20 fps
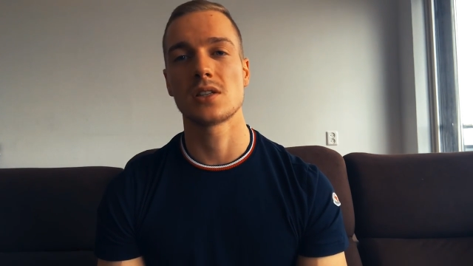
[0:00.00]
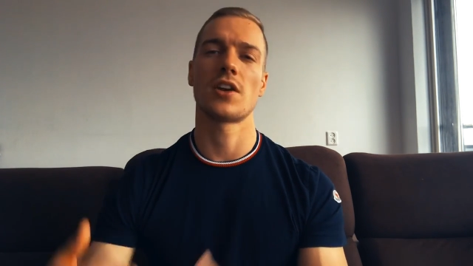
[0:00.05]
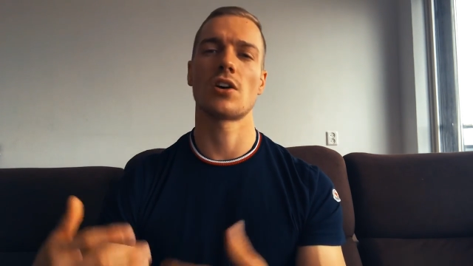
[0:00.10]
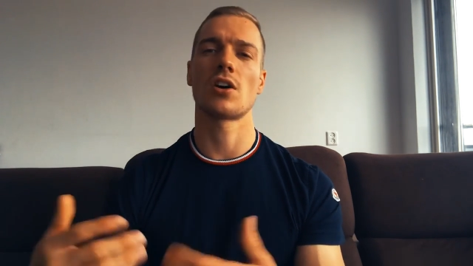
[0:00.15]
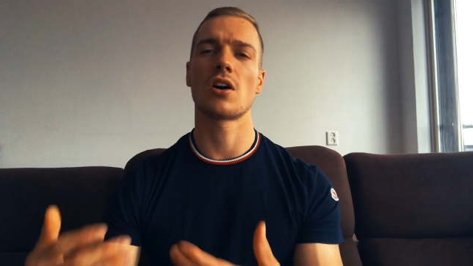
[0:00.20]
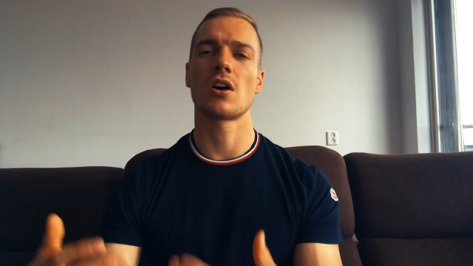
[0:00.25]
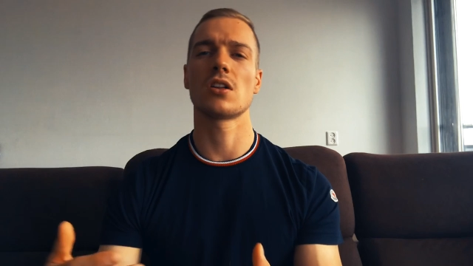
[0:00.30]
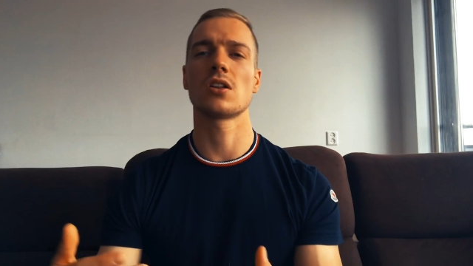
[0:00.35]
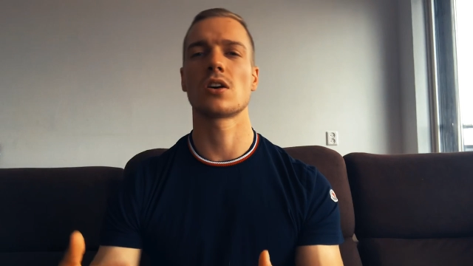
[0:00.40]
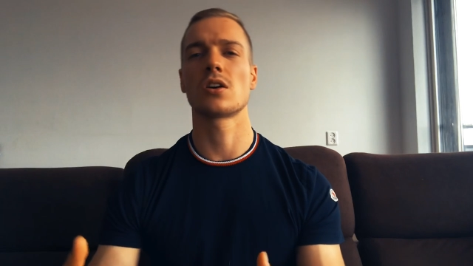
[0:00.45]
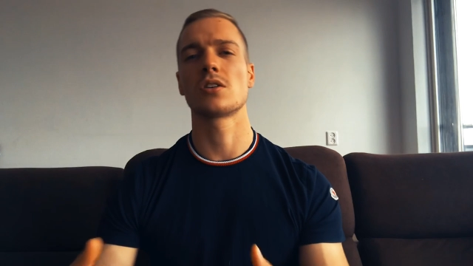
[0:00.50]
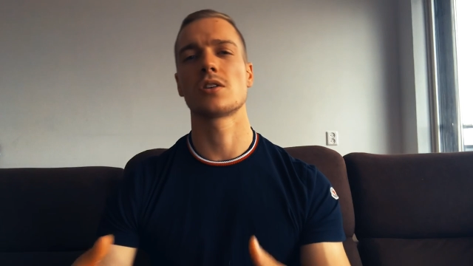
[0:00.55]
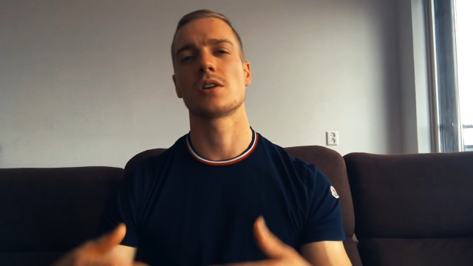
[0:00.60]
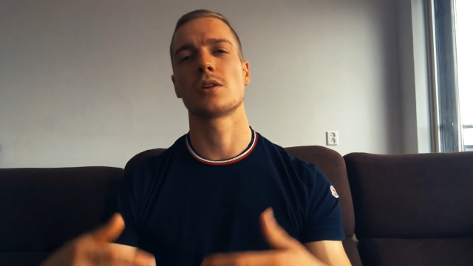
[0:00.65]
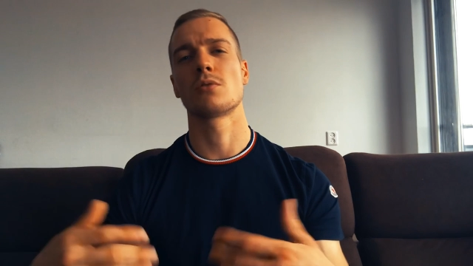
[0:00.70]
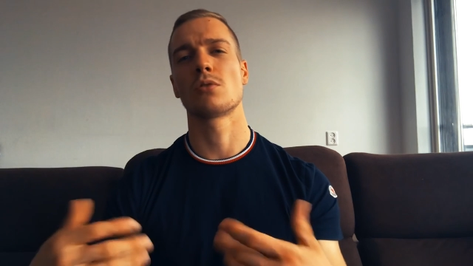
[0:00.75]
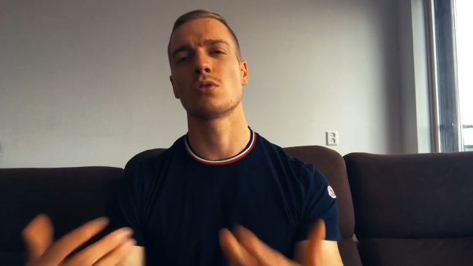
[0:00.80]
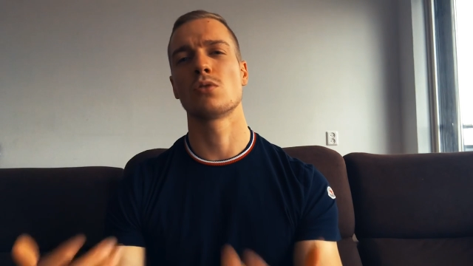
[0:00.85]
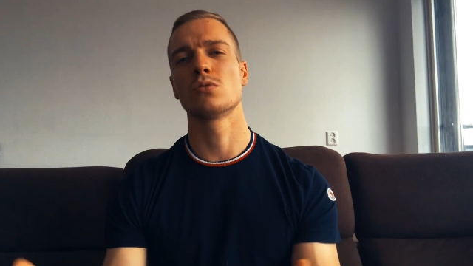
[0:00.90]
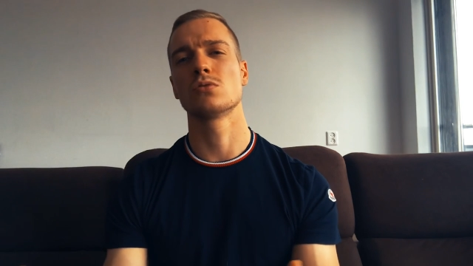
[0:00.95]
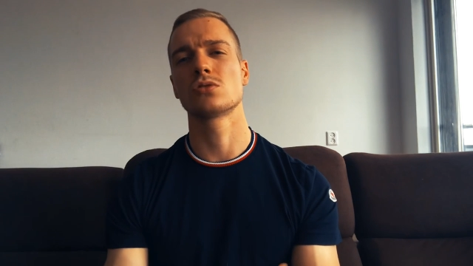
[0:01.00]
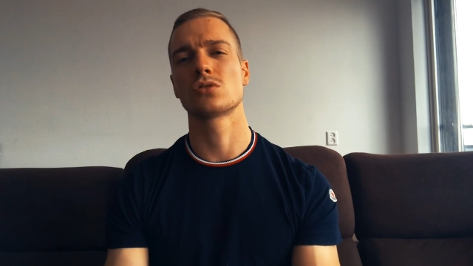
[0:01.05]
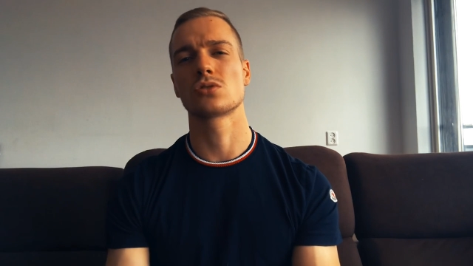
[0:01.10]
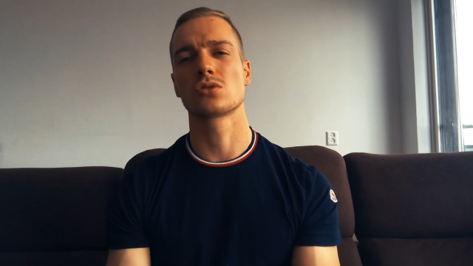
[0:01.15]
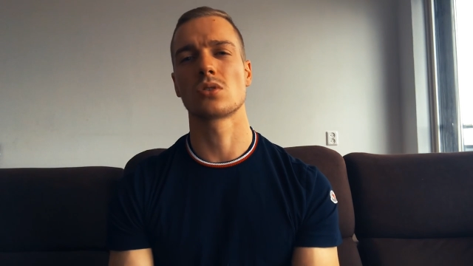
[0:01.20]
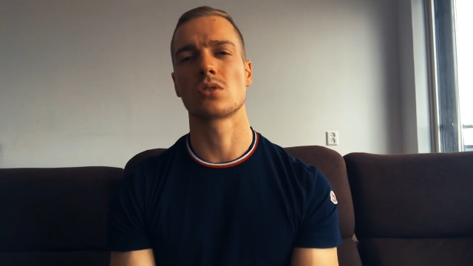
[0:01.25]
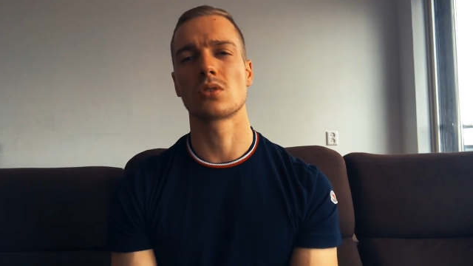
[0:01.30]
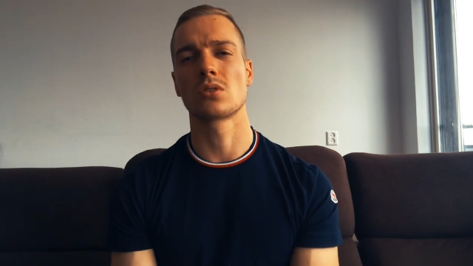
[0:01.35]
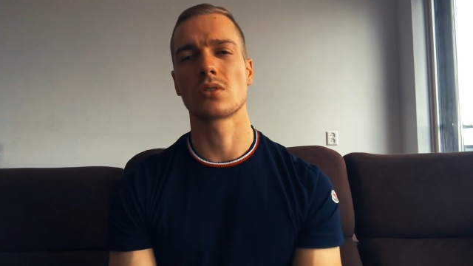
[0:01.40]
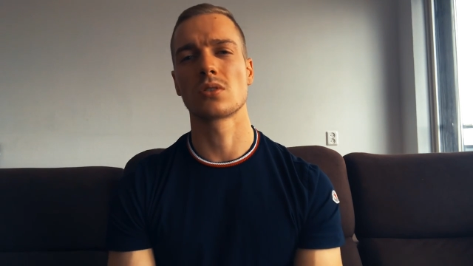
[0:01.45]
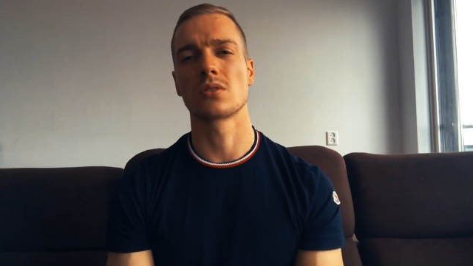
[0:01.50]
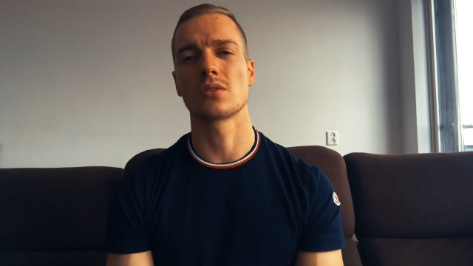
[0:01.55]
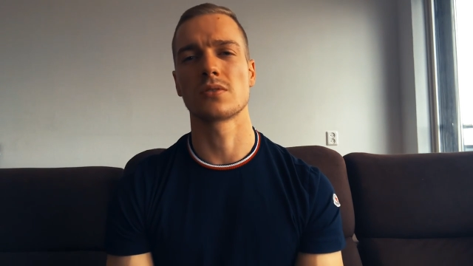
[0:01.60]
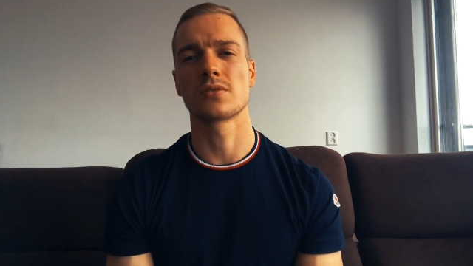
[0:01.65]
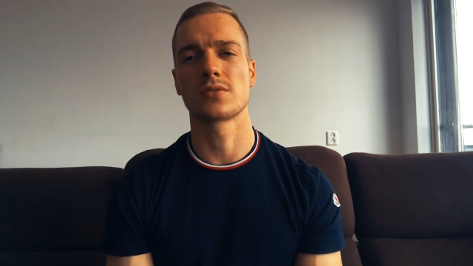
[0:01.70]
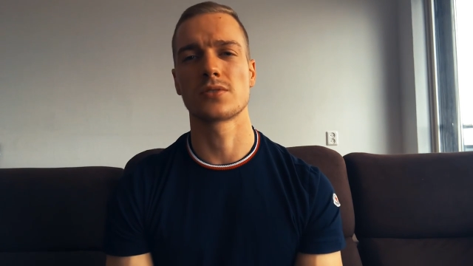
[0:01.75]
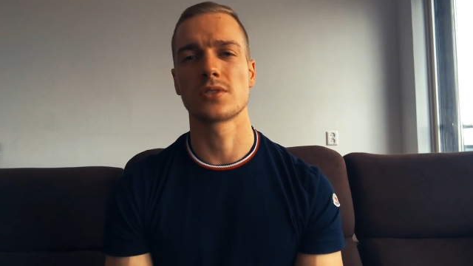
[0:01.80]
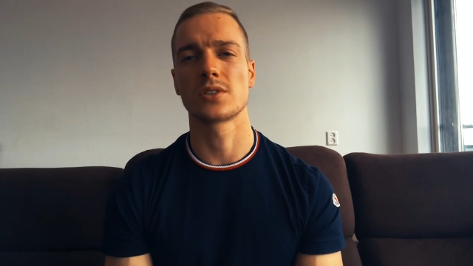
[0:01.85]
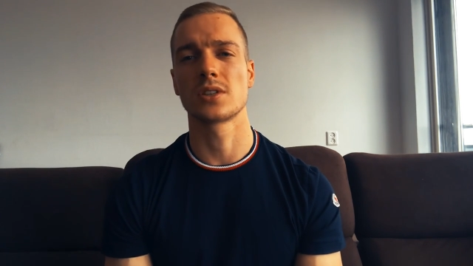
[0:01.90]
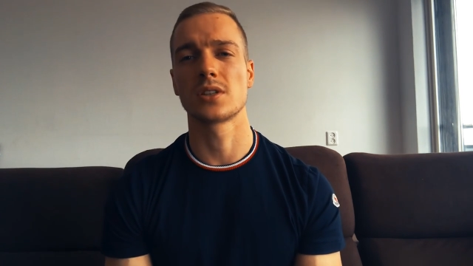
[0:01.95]
and all are their own sort
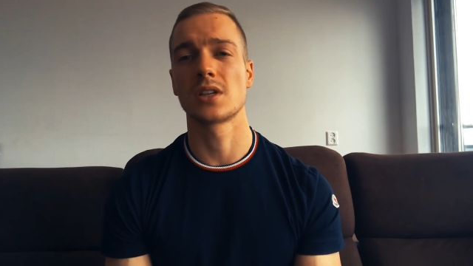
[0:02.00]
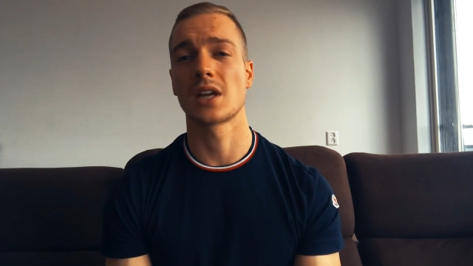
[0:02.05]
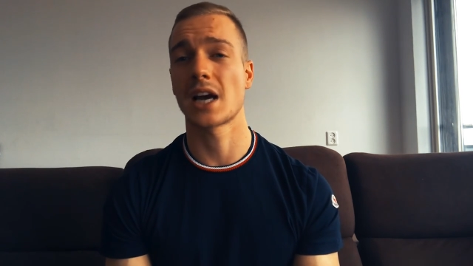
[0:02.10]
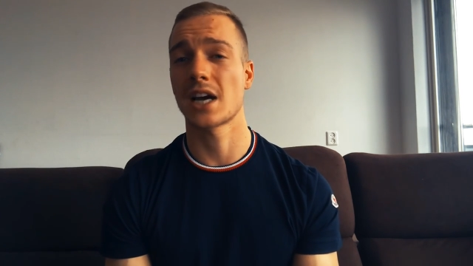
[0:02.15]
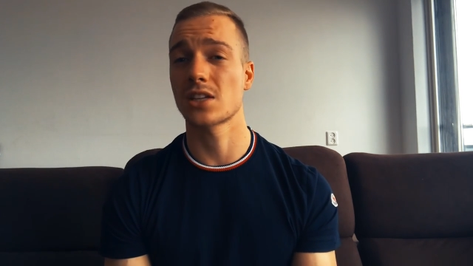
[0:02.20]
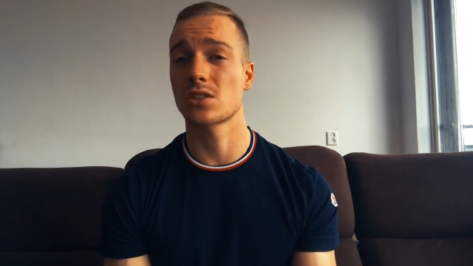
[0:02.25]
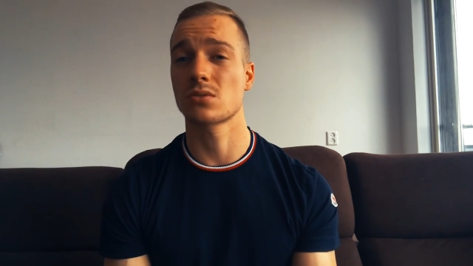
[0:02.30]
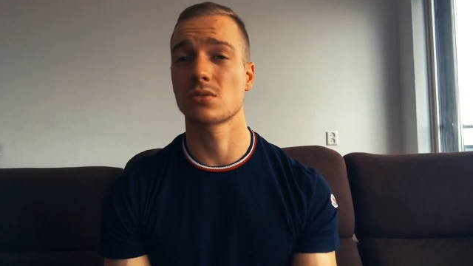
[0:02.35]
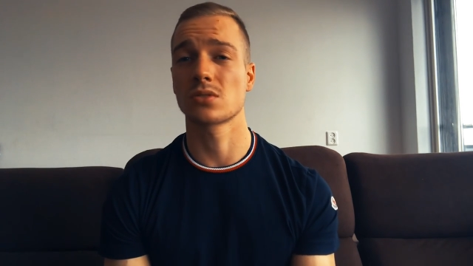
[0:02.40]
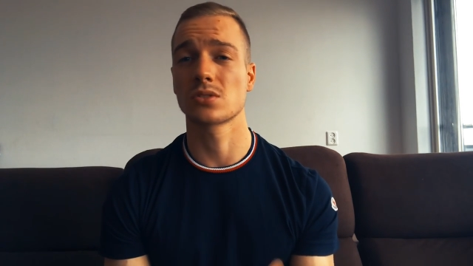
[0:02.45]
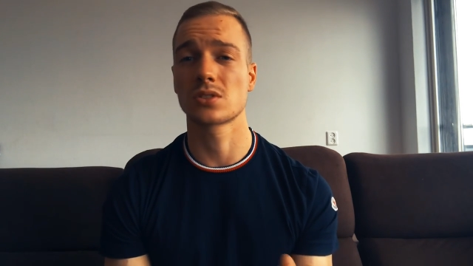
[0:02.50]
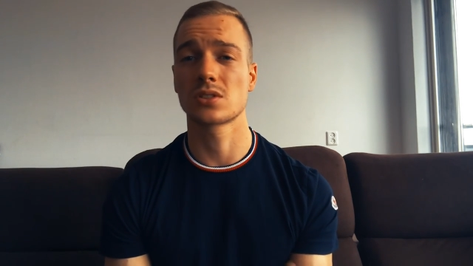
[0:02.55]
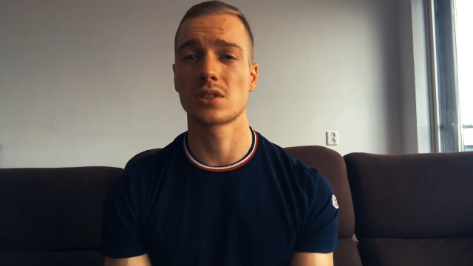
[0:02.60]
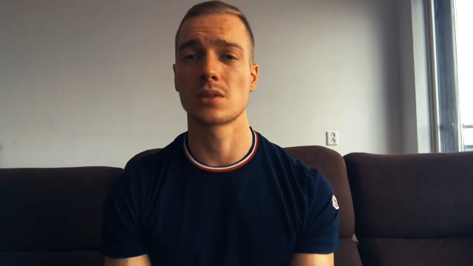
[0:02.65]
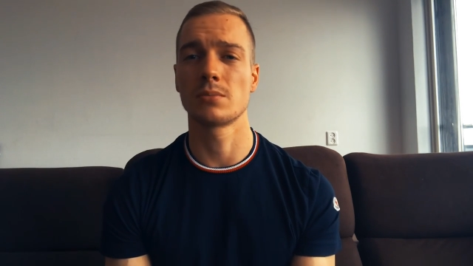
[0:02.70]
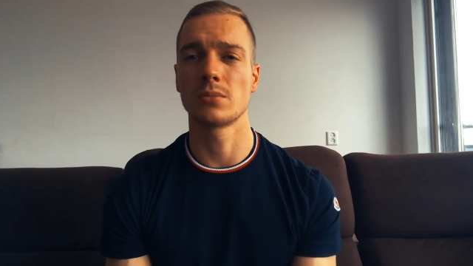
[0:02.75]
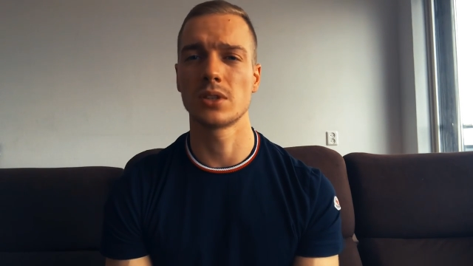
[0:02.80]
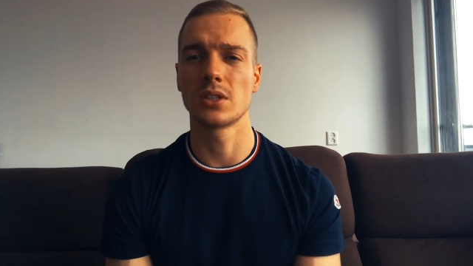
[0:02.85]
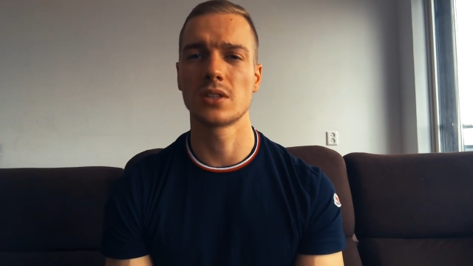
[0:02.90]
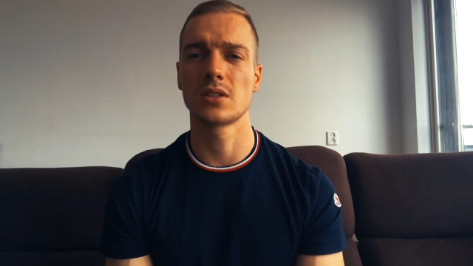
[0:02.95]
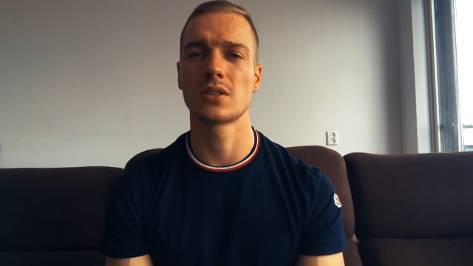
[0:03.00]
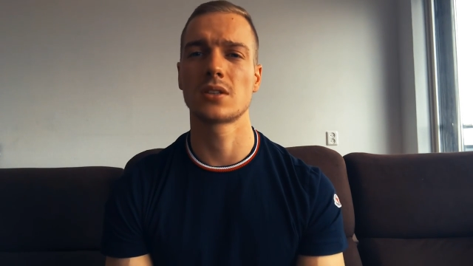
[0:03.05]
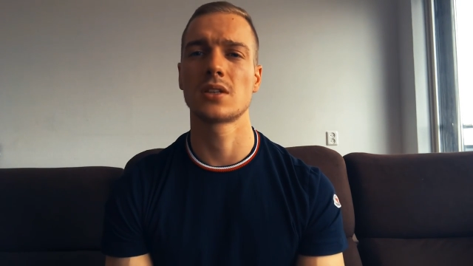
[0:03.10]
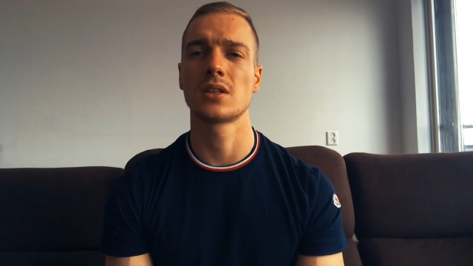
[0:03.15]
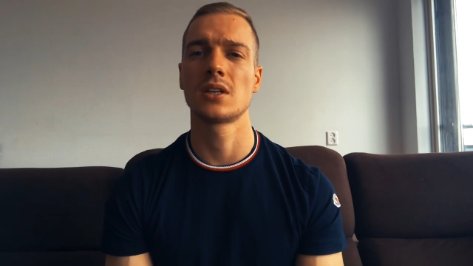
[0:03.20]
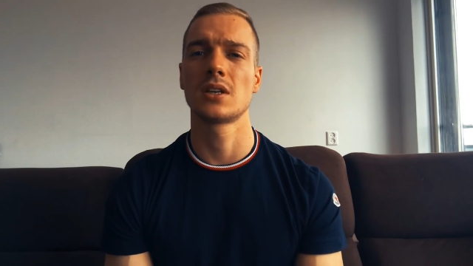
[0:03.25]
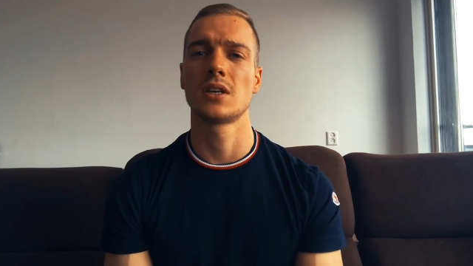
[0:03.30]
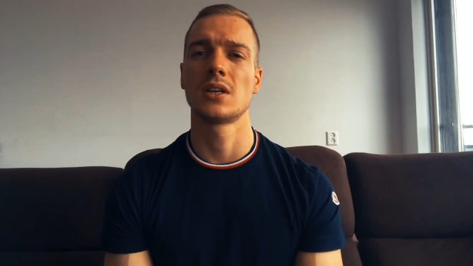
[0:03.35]
of natural stimulant